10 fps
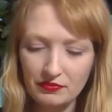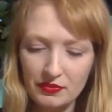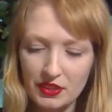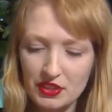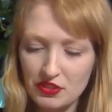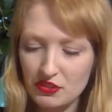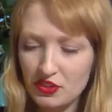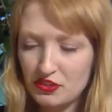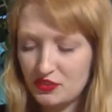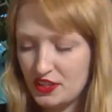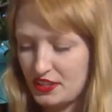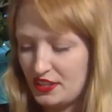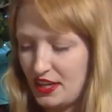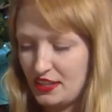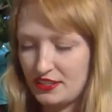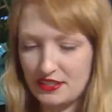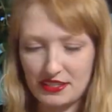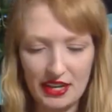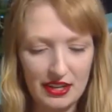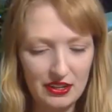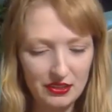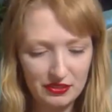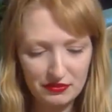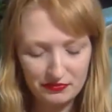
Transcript: So on the 3 to 10 scale,